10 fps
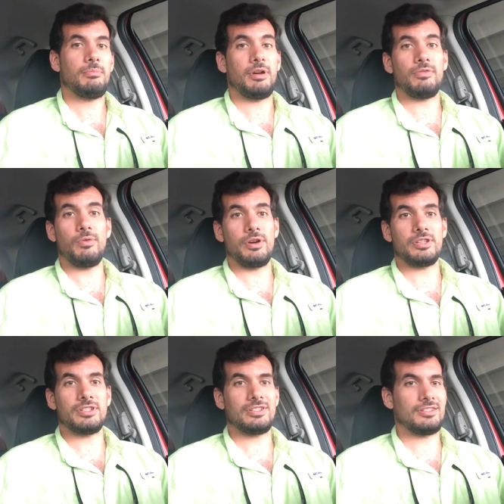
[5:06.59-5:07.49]
But of
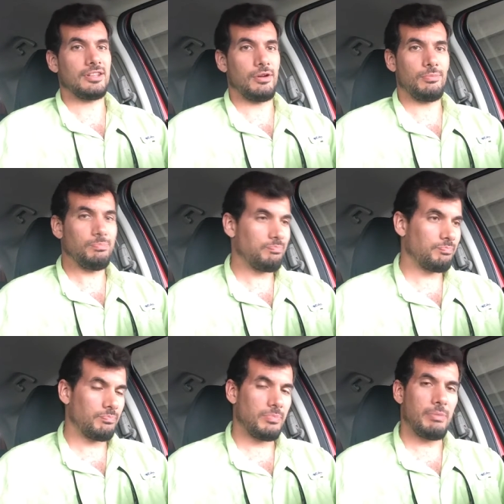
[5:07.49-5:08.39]
course,
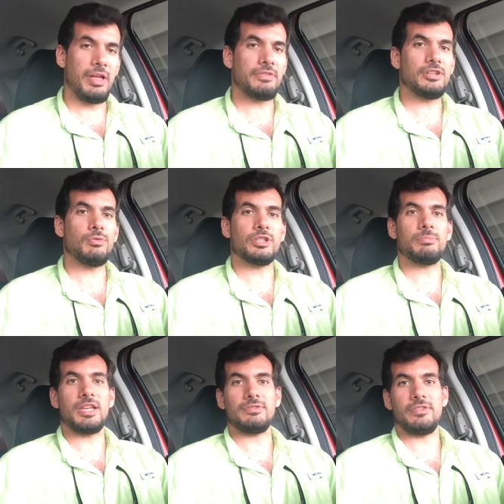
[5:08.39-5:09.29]
people have to do what's
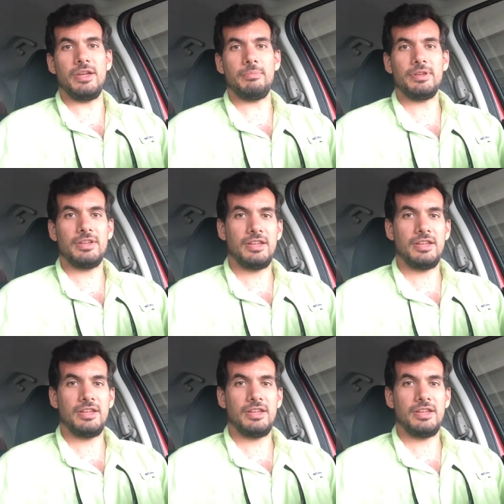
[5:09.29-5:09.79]
best for them.